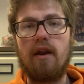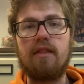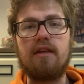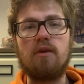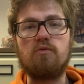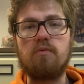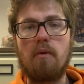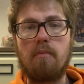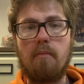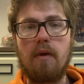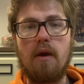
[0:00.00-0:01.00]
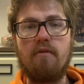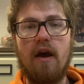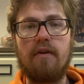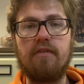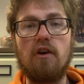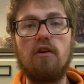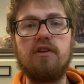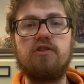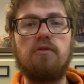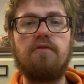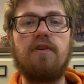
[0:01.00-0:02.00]
I think it was probably around the early
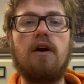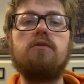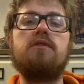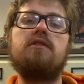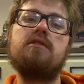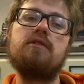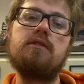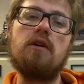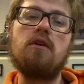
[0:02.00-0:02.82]
2000s.